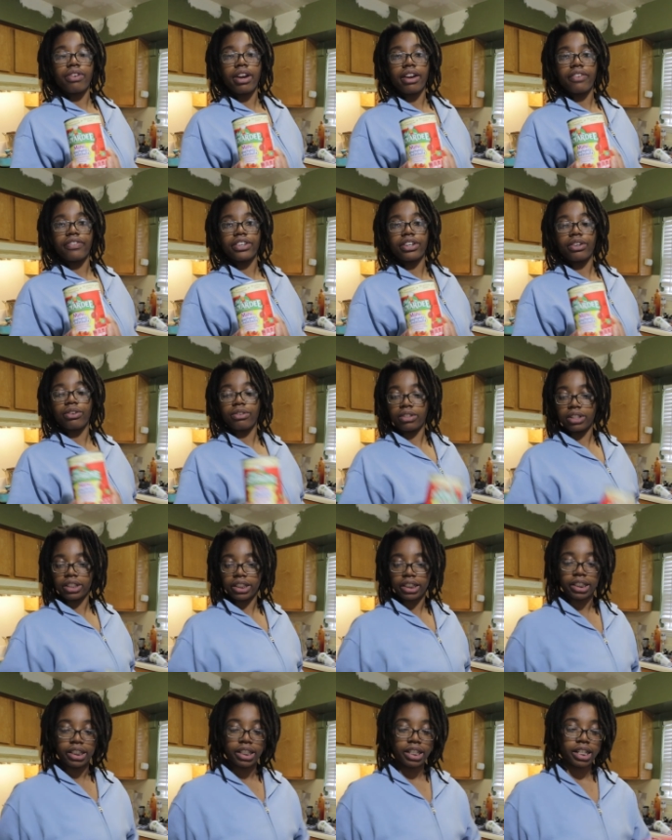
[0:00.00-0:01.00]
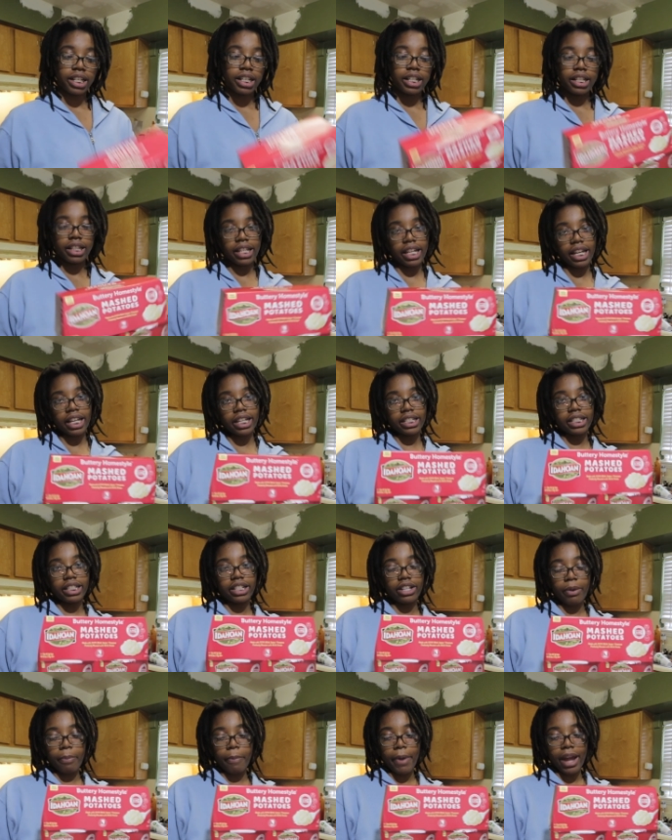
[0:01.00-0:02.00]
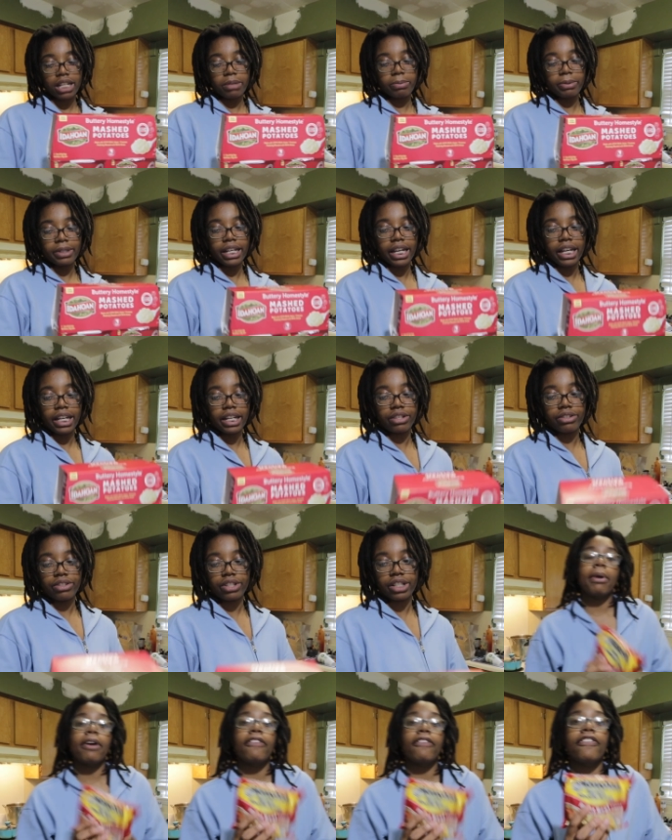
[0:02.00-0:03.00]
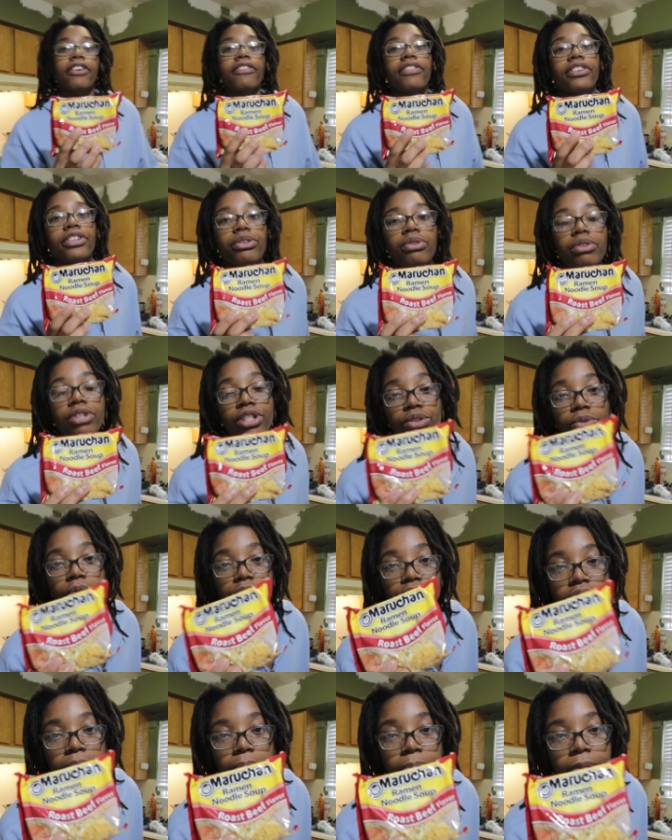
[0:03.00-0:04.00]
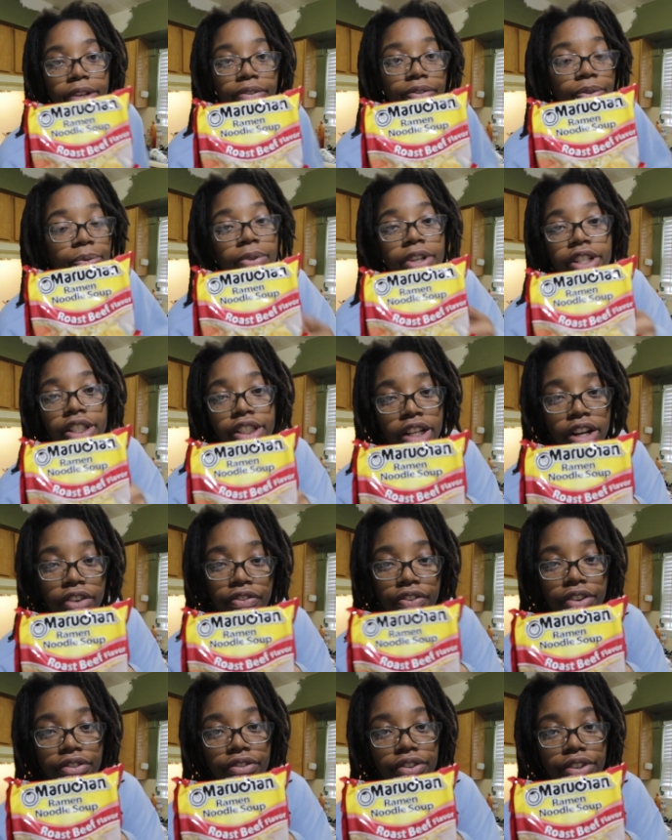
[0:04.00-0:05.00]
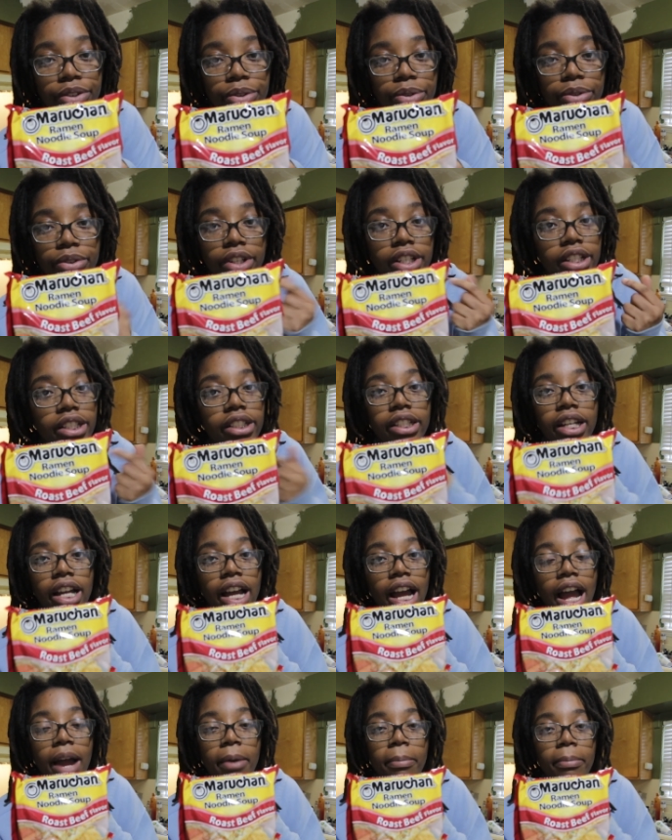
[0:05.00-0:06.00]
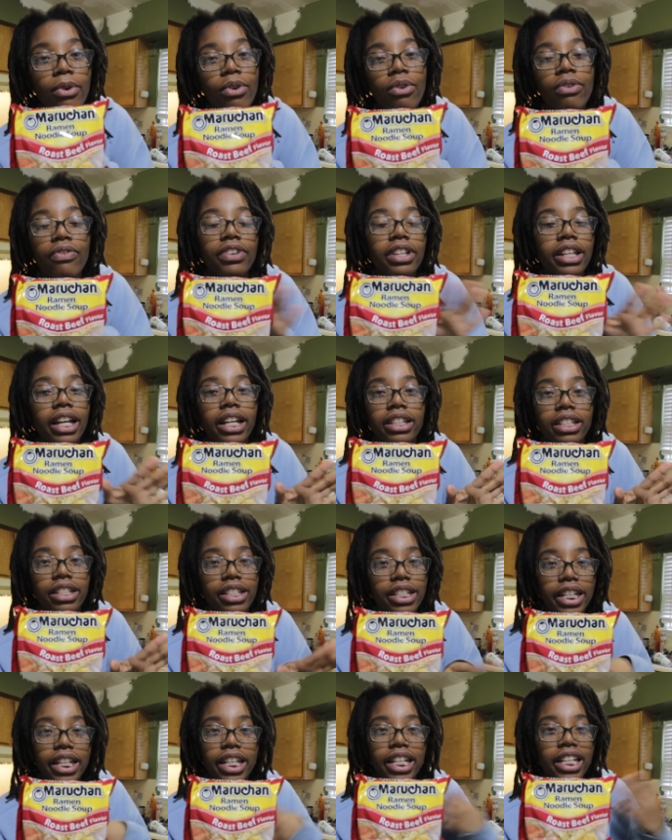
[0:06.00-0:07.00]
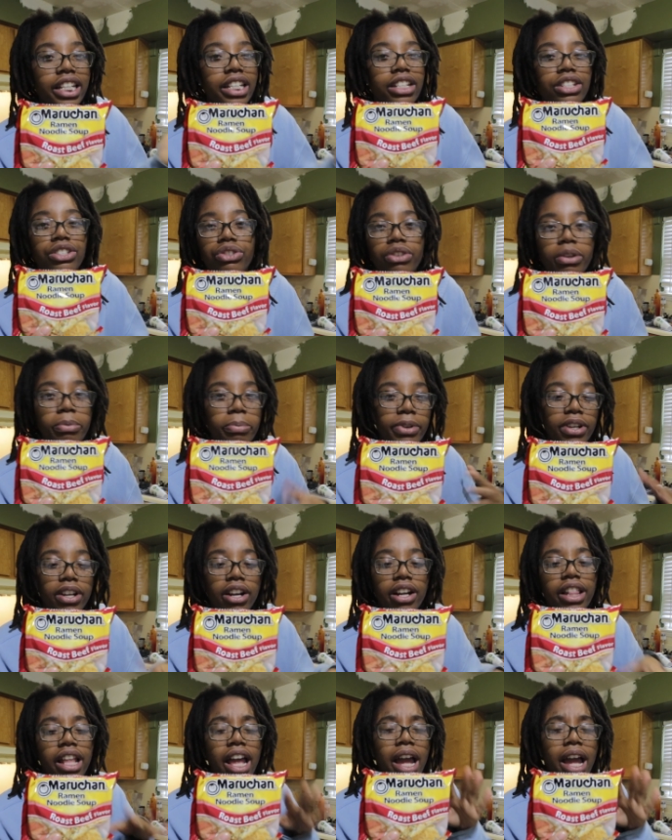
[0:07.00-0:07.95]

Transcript: ravioli, legacy her mashed potatoes. My favorite noodle is roasted beef. What is y'all favorite noodle? Because I'm over like the chicken, the shrimp and all